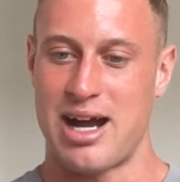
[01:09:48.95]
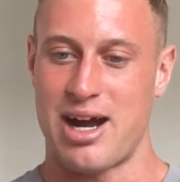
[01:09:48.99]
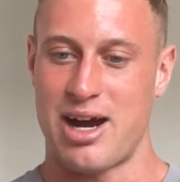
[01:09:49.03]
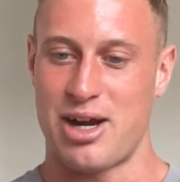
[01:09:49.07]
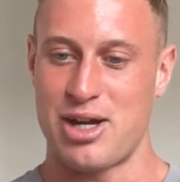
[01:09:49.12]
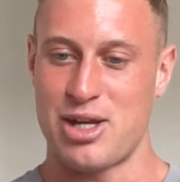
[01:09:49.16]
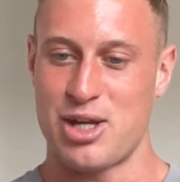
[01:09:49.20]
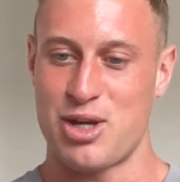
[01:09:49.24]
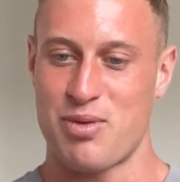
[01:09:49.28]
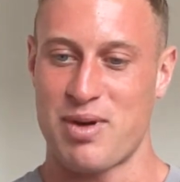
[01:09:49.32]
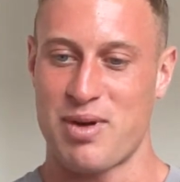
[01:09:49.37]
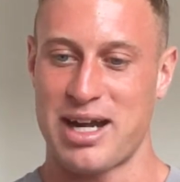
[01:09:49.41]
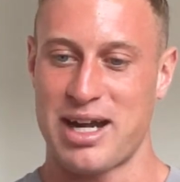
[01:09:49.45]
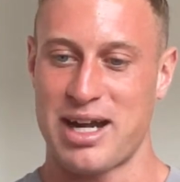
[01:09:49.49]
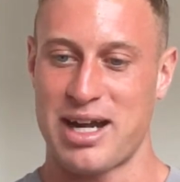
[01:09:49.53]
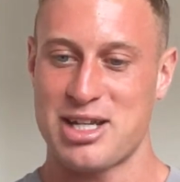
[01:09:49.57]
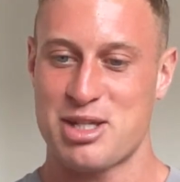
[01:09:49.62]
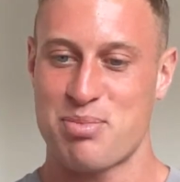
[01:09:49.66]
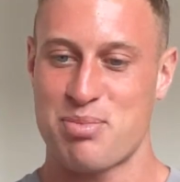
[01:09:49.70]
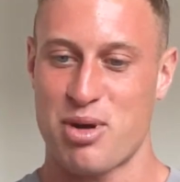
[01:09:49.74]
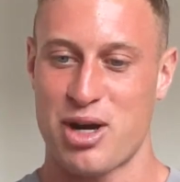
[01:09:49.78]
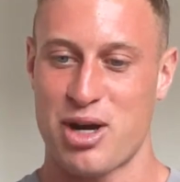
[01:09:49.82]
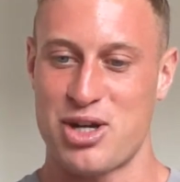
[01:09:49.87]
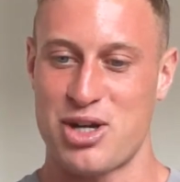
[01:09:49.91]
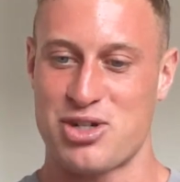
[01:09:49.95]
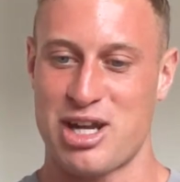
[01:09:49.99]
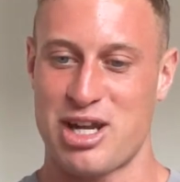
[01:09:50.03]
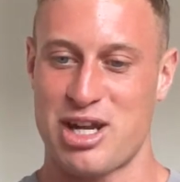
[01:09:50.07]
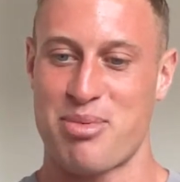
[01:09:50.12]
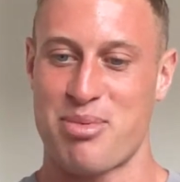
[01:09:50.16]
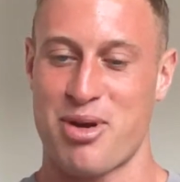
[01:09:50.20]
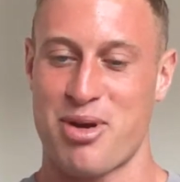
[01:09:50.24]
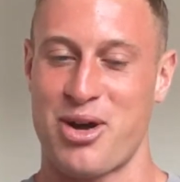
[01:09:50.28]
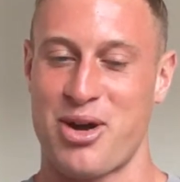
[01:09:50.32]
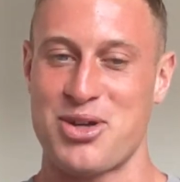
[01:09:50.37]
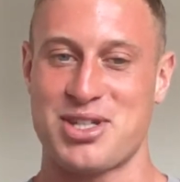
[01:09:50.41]
Are you ready to
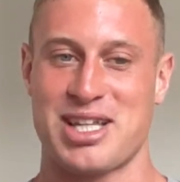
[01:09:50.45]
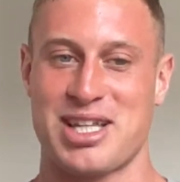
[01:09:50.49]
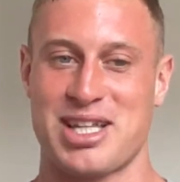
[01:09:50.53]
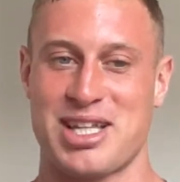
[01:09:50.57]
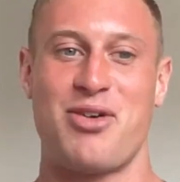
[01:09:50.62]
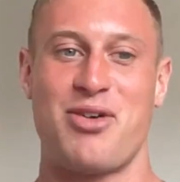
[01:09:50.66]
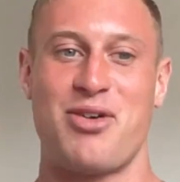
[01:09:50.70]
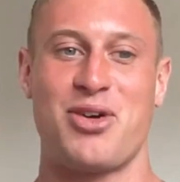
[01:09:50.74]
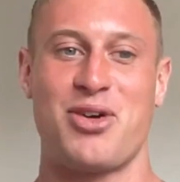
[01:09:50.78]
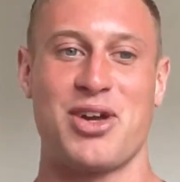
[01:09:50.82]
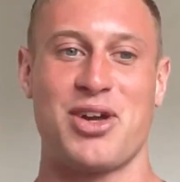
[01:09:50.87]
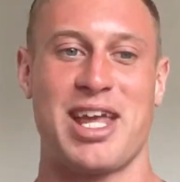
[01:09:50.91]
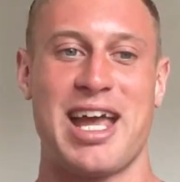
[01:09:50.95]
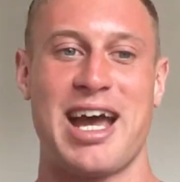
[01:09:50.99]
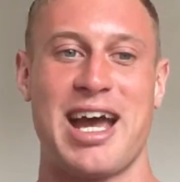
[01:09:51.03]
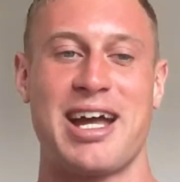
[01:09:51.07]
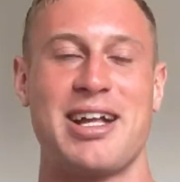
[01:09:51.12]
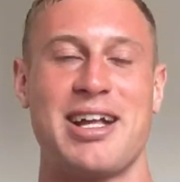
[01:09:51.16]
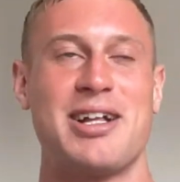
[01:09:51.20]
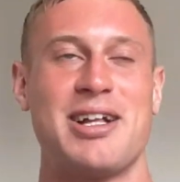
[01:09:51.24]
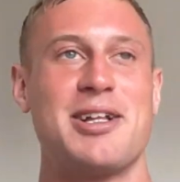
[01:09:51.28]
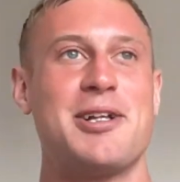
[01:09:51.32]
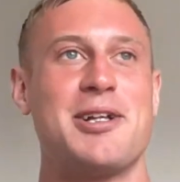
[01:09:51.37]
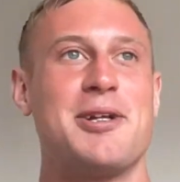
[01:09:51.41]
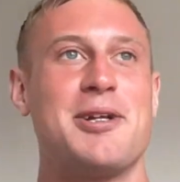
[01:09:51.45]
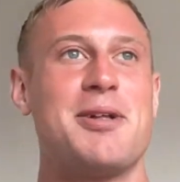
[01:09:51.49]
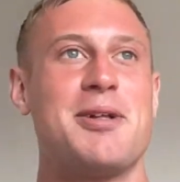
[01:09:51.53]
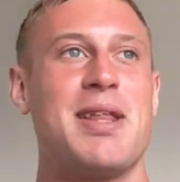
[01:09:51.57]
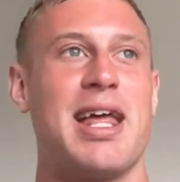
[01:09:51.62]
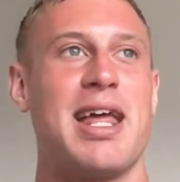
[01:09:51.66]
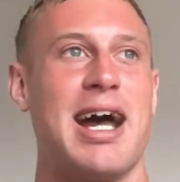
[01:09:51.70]
spar at Jake Paul's level yet?